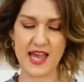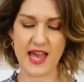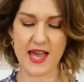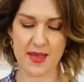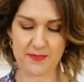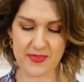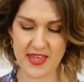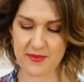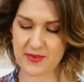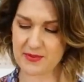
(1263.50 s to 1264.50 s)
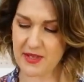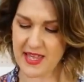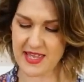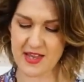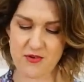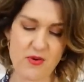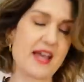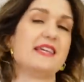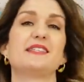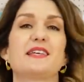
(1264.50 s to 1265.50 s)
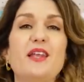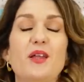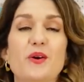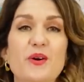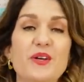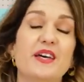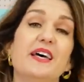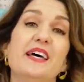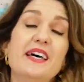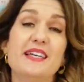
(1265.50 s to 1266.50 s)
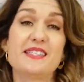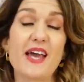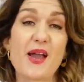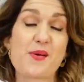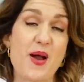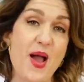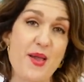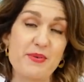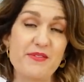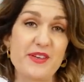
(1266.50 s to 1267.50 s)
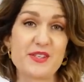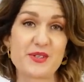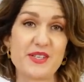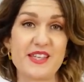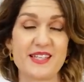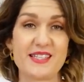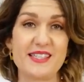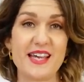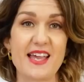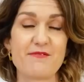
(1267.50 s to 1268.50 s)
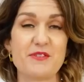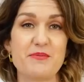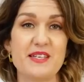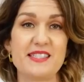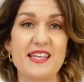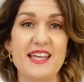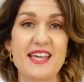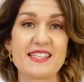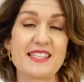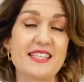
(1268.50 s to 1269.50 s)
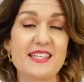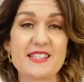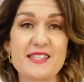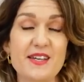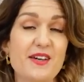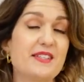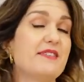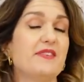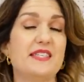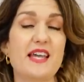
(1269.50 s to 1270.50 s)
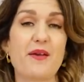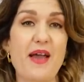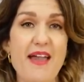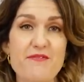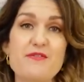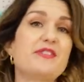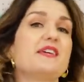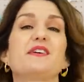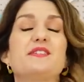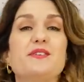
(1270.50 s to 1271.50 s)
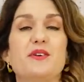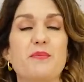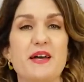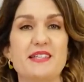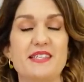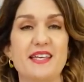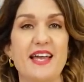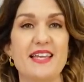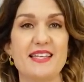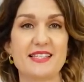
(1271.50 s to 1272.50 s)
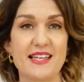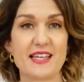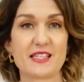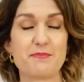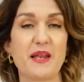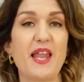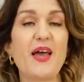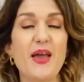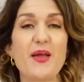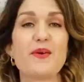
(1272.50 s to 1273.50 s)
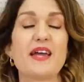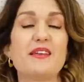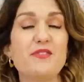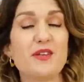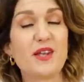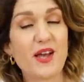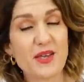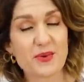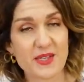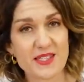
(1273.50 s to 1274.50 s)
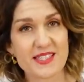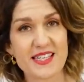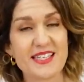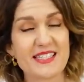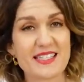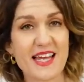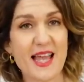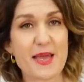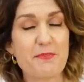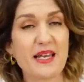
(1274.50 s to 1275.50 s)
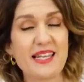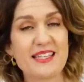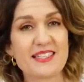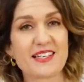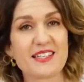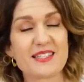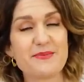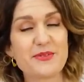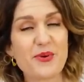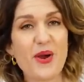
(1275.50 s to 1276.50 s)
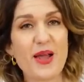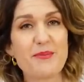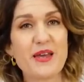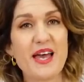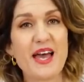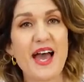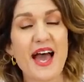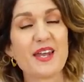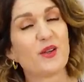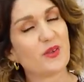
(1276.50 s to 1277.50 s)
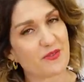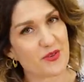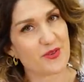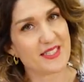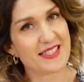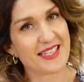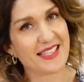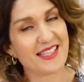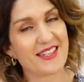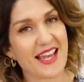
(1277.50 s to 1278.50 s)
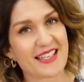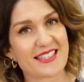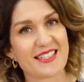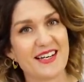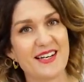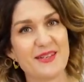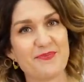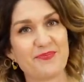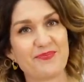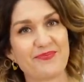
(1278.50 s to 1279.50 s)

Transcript: um, that would be a great look so I hope you've enjoyed that today, everybody. As I said at the start of the video, everything I talk about today is linked below. And if you like what you see today, please like and subscribe. And I'll look forward to seeing you next time.